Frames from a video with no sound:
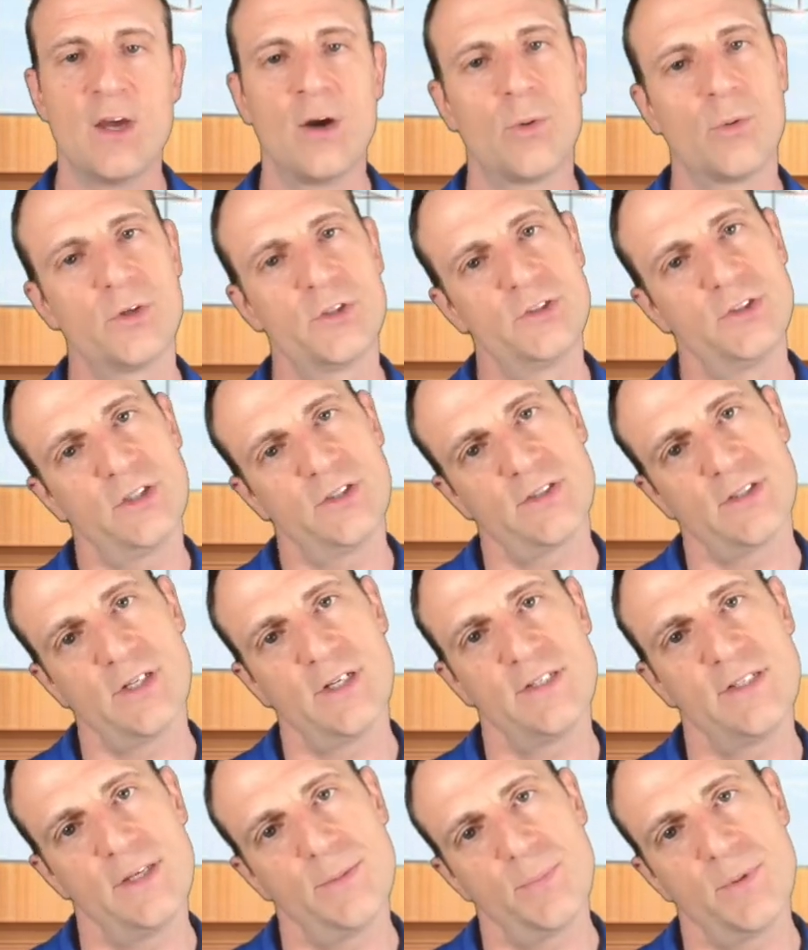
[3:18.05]
We're just going
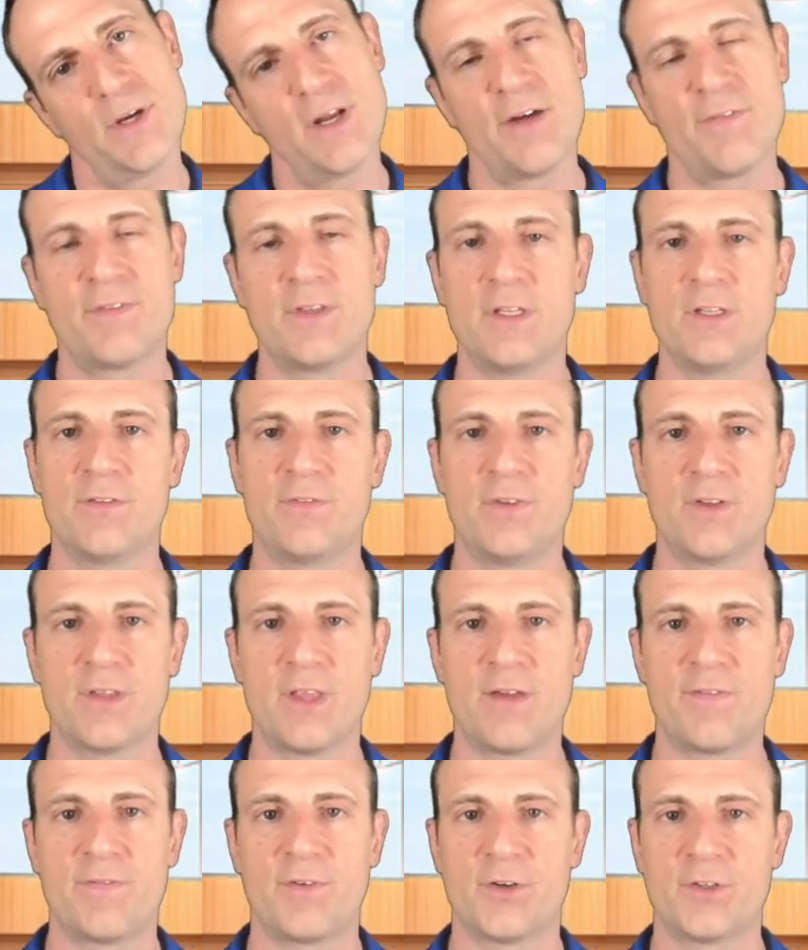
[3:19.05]
to tip enough that you feel
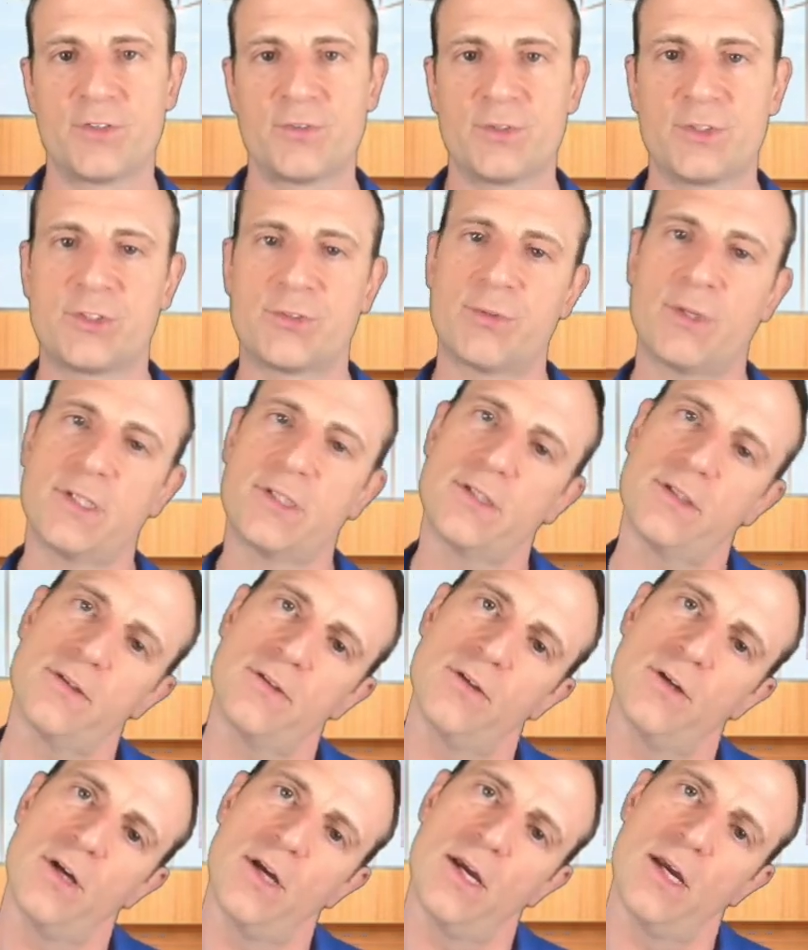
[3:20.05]
that first restriction
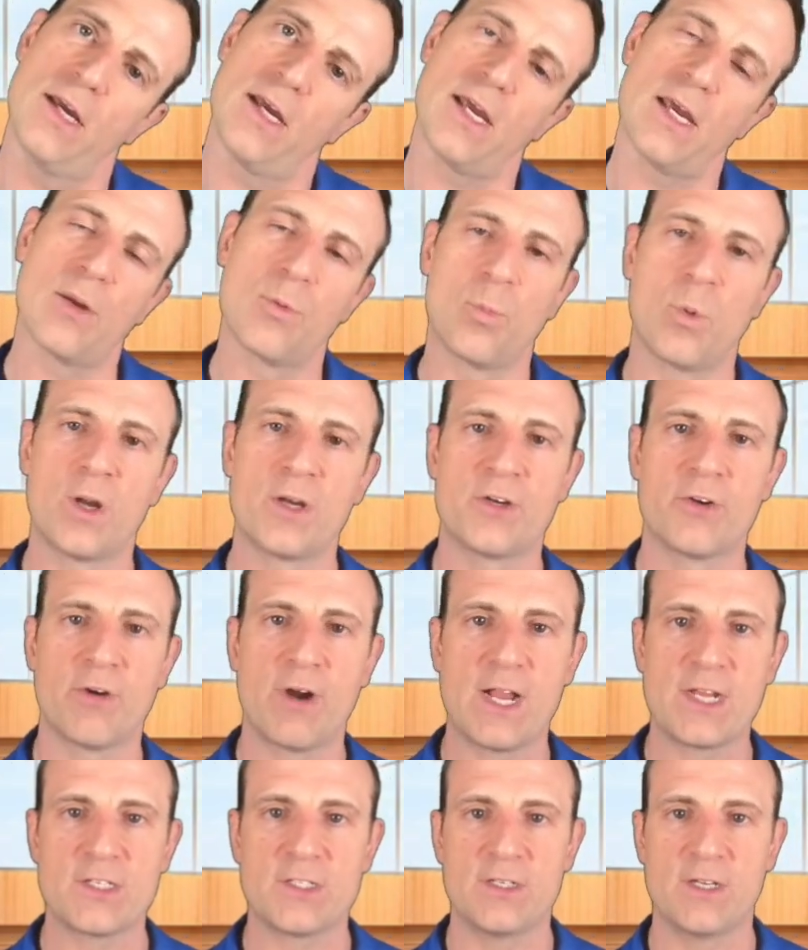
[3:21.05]
in one
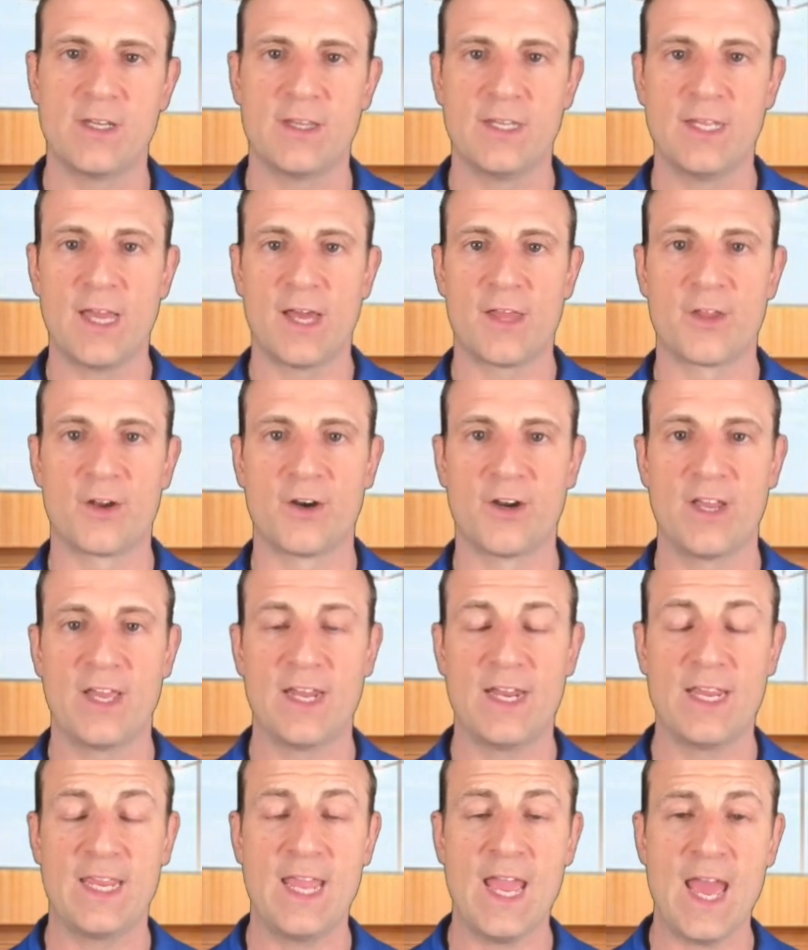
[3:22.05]
direction and the other. And
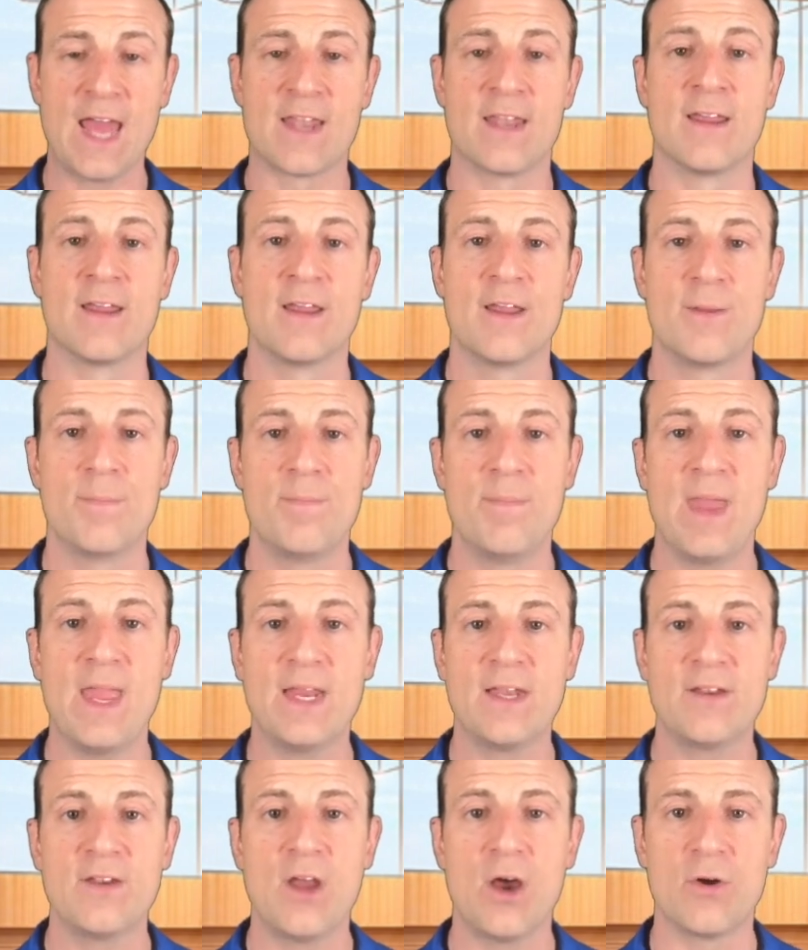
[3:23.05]
again,
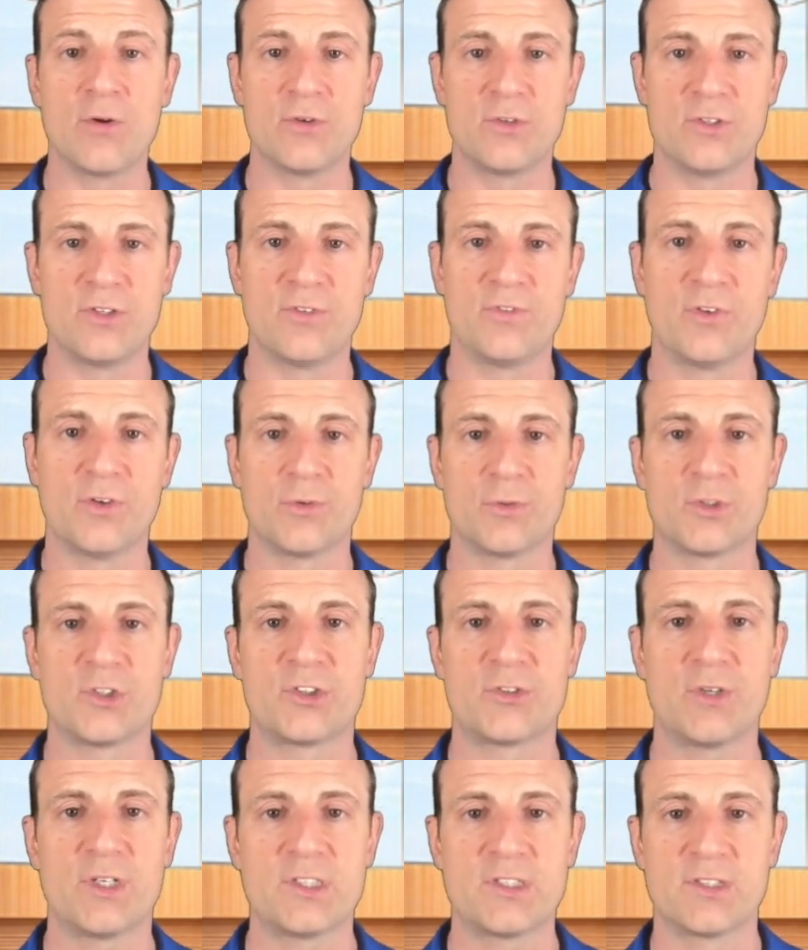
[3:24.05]
make note, do you feel
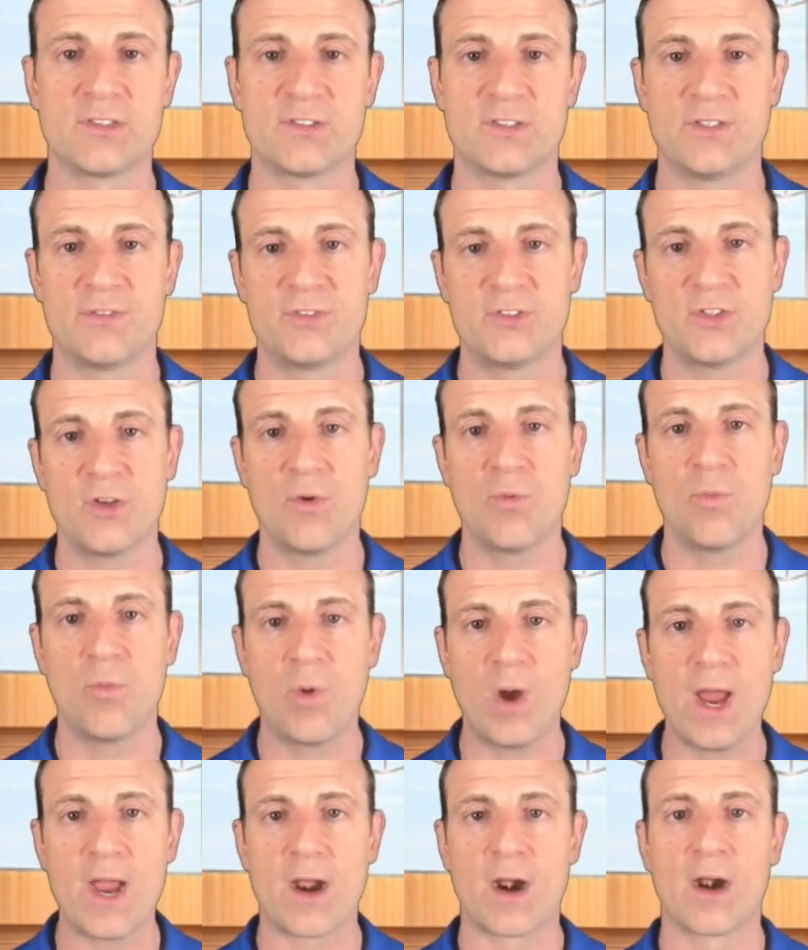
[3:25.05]
restrictions? If so,
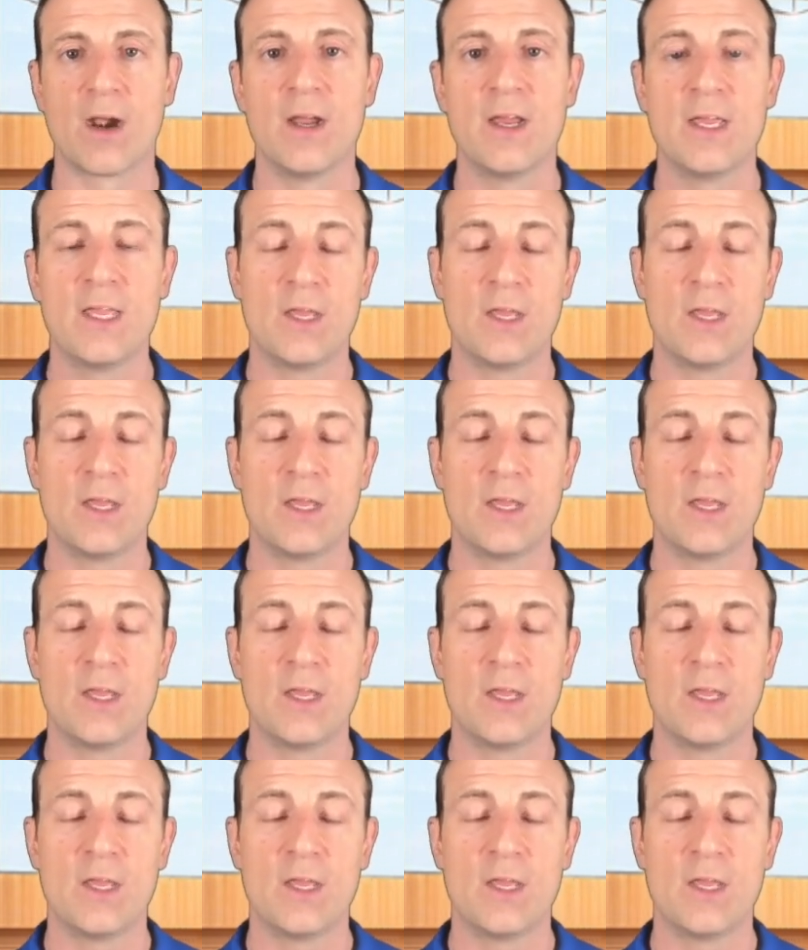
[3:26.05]
where?